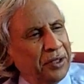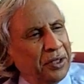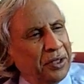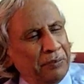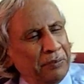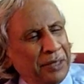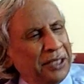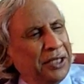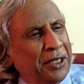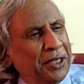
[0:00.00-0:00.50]

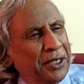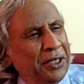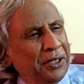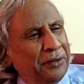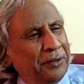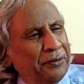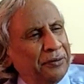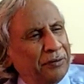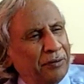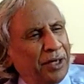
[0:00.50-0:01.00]

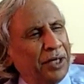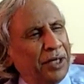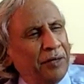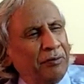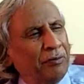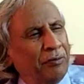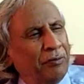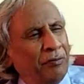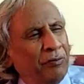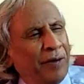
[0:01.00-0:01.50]
Materials like
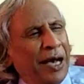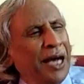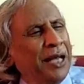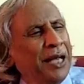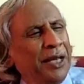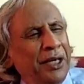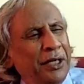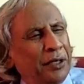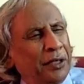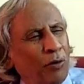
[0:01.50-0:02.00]

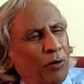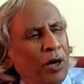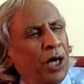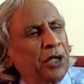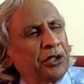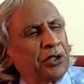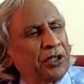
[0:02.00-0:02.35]
wallet, watch,